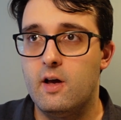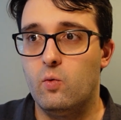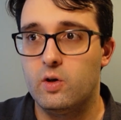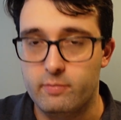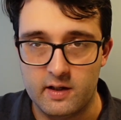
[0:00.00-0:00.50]

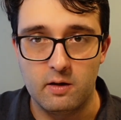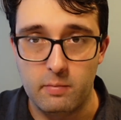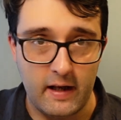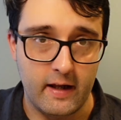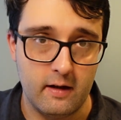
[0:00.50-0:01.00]
with better
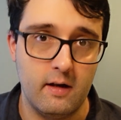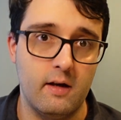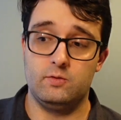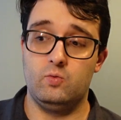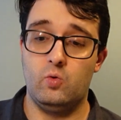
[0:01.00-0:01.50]
play,
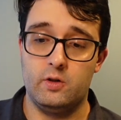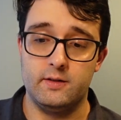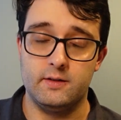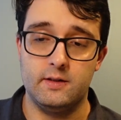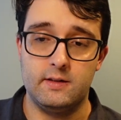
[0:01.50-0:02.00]
won
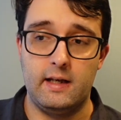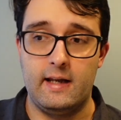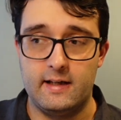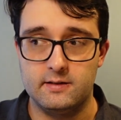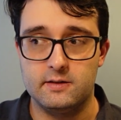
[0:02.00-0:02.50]
the
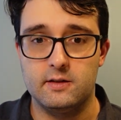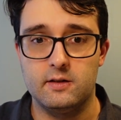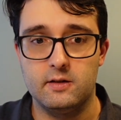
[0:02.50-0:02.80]
last